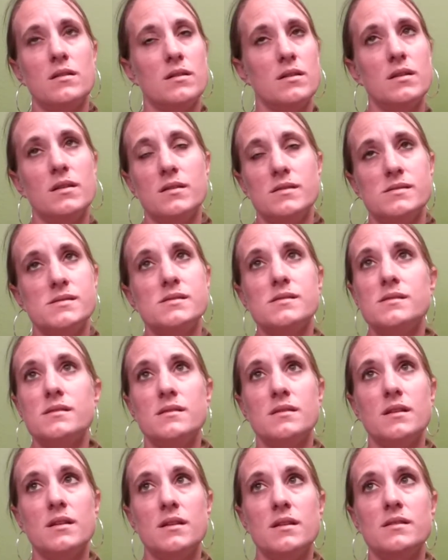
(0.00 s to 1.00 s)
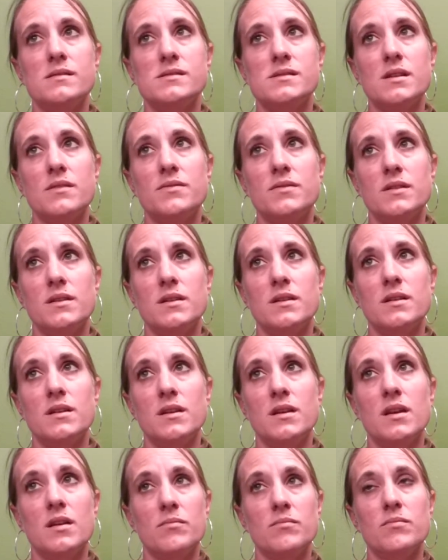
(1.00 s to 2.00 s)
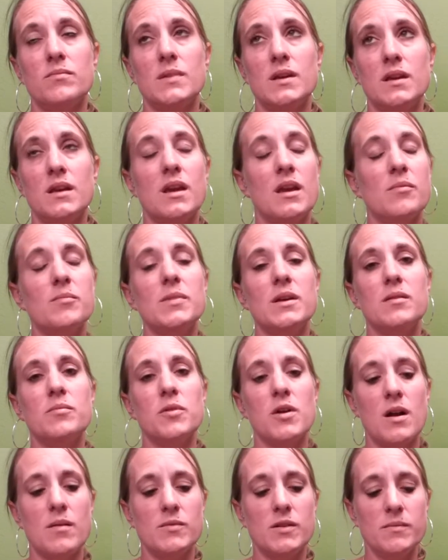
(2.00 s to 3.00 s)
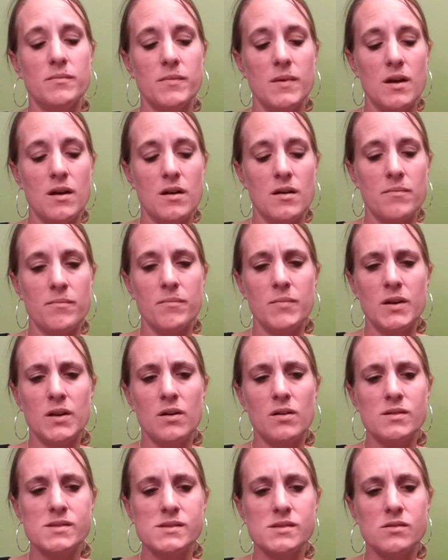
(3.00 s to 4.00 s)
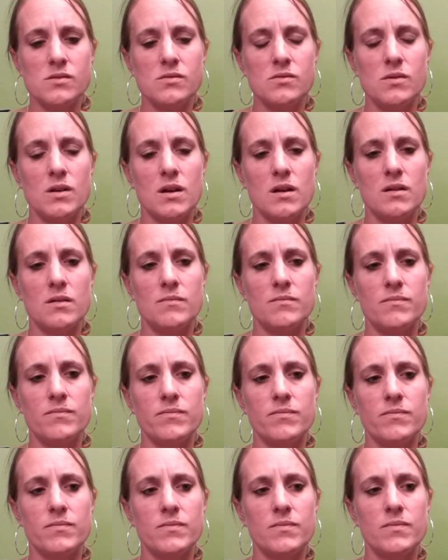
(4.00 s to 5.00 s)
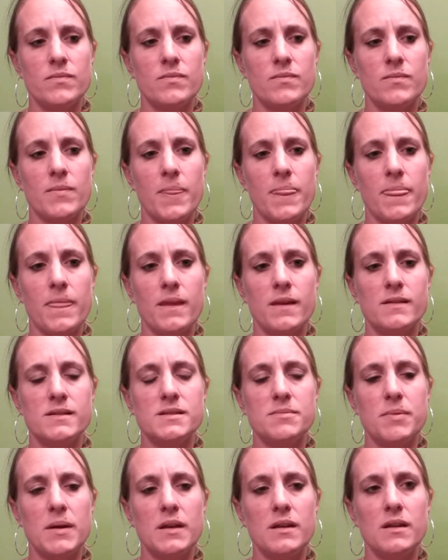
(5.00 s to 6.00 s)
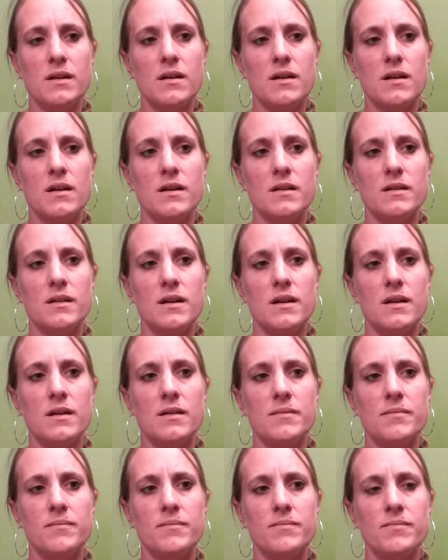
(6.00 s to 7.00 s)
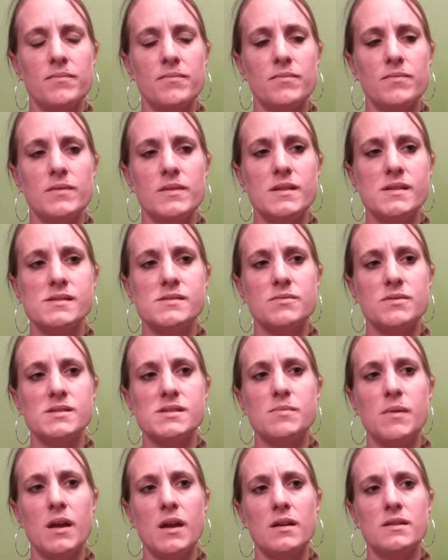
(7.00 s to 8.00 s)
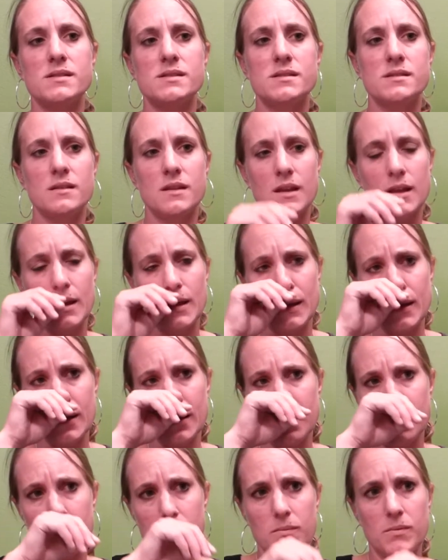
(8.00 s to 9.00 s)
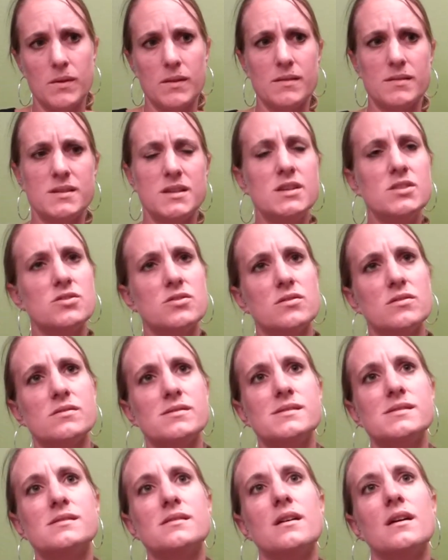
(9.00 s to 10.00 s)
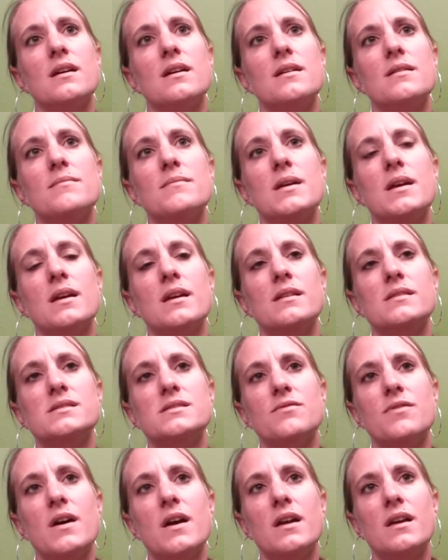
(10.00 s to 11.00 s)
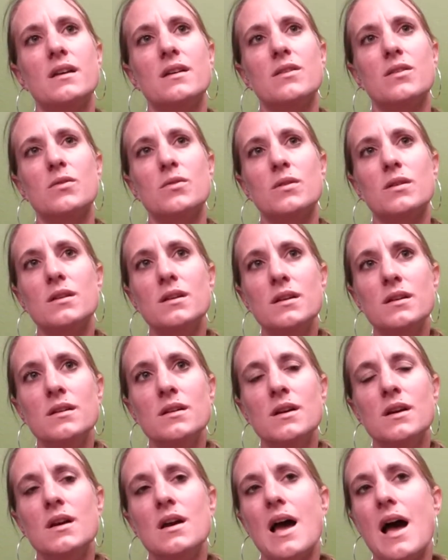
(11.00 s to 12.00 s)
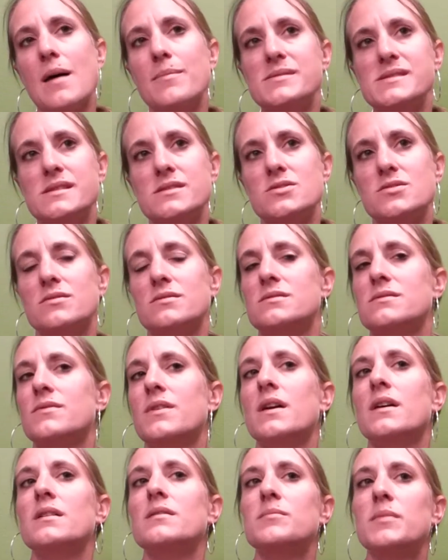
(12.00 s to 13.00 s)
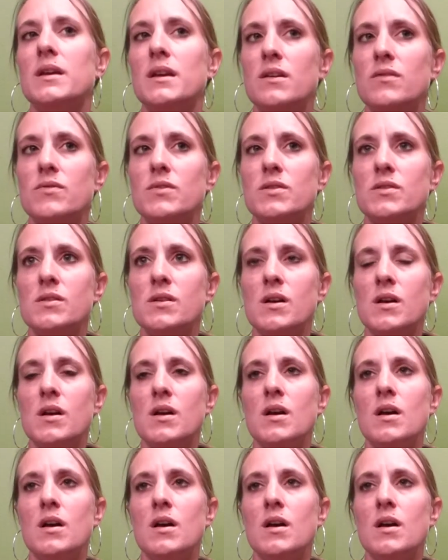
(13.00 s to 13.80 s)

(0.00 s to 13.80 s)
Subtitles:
It is definitely, it can be a problem, but also depending on disrespect, like with teachers and defying authority, oppositional defiant behavior,